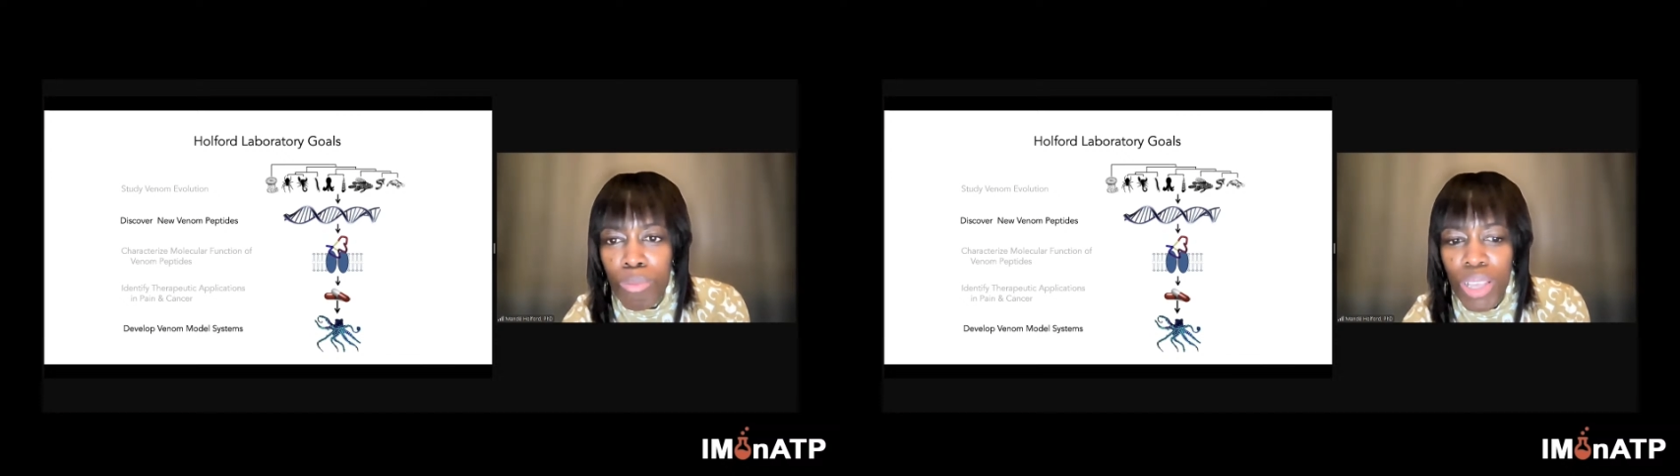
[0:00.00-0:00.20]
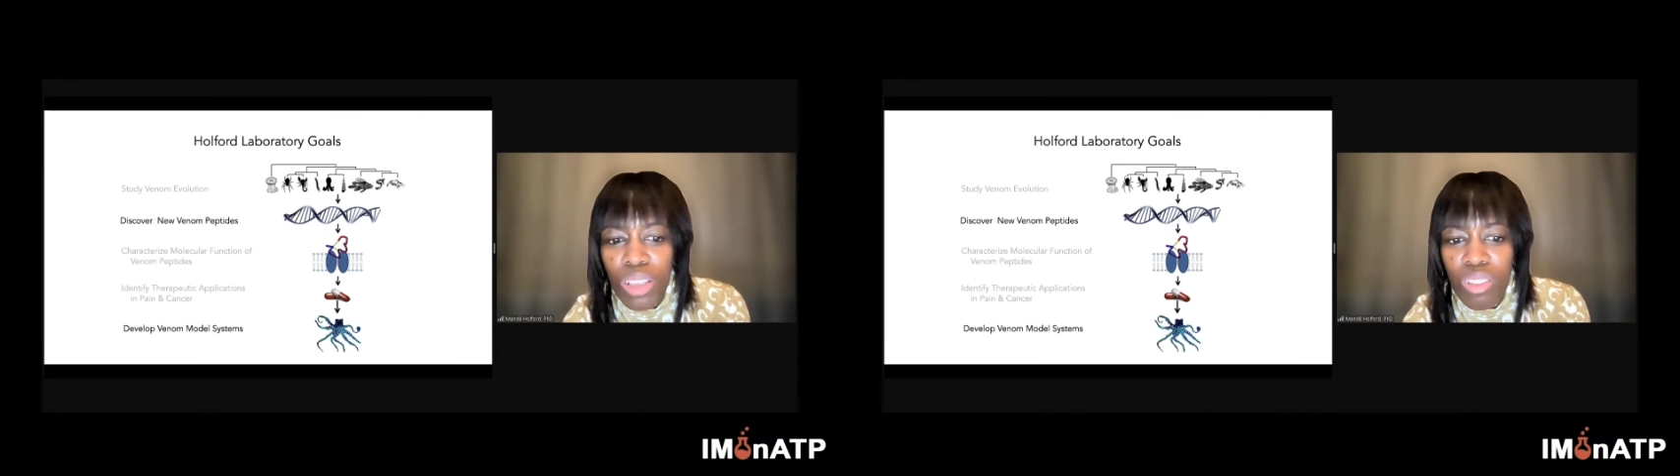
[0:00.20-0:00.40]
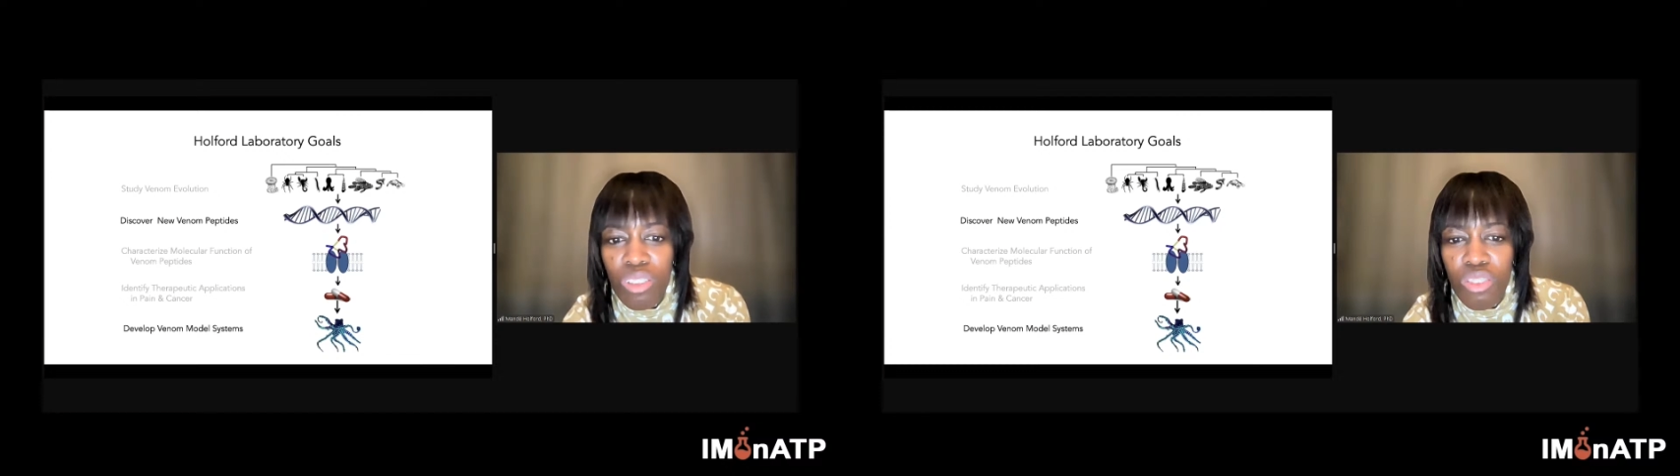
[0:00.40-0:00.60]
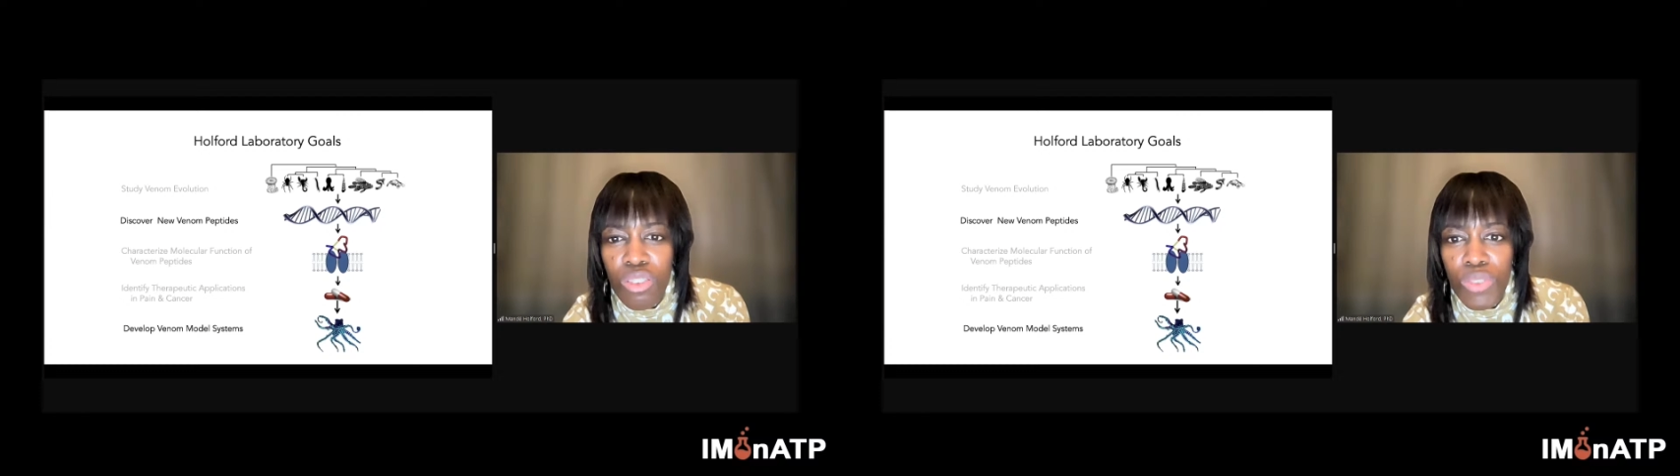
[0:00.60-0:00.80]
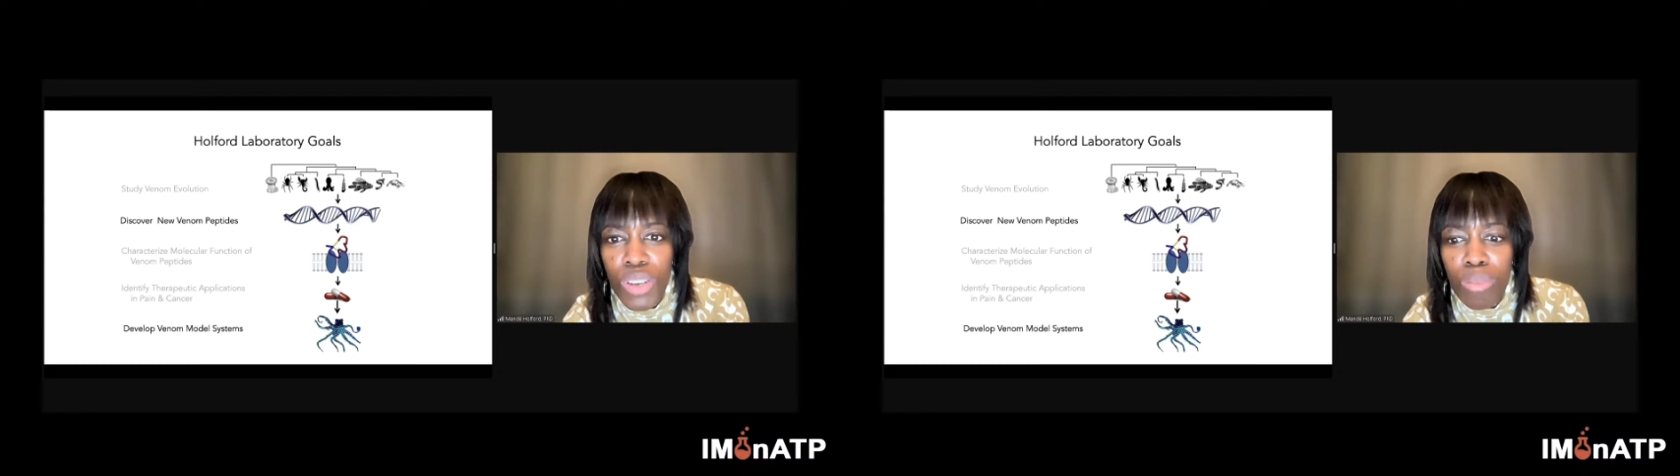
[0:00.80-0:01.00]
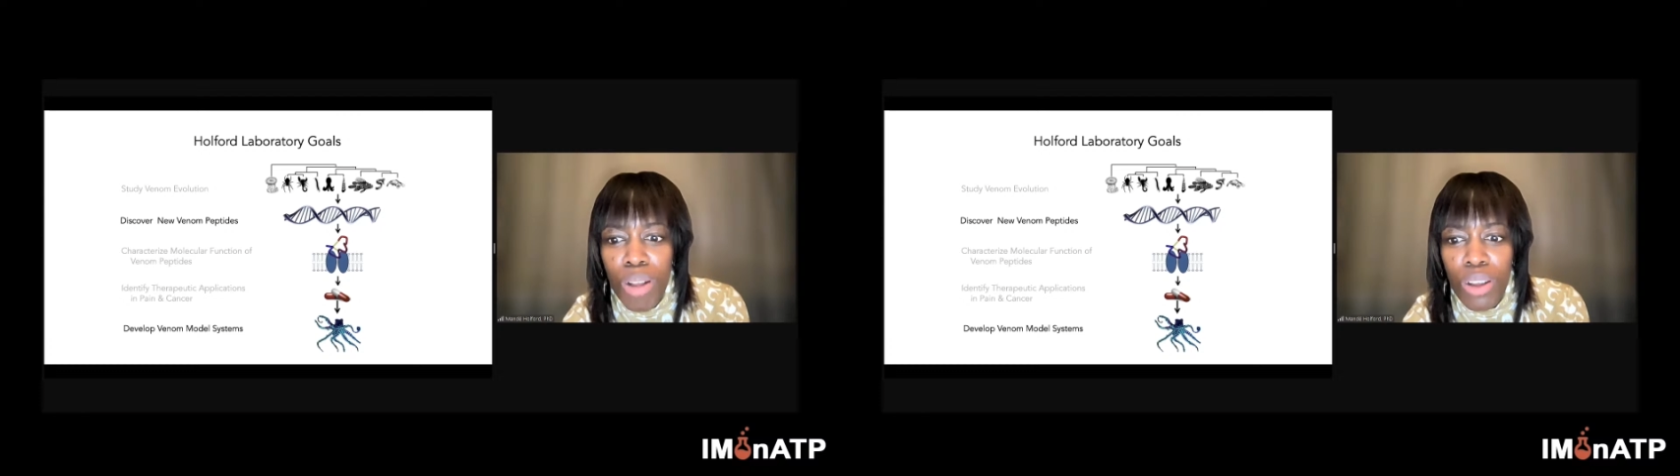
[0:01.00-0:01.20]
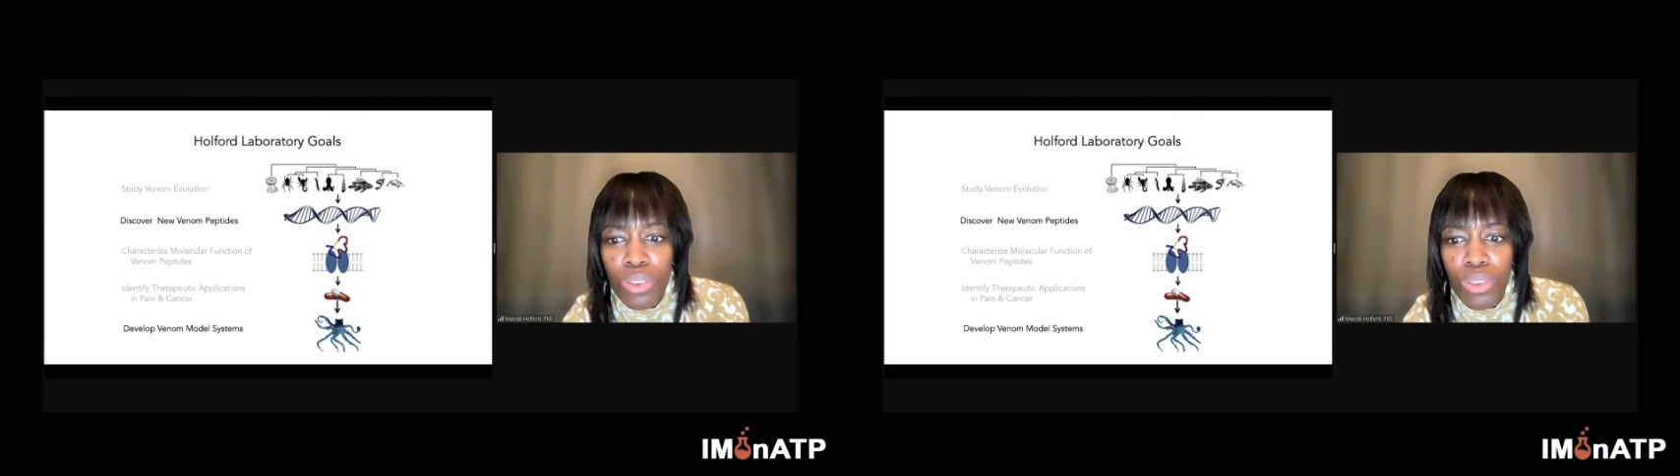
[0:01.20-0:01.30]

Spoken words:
we're making these new venom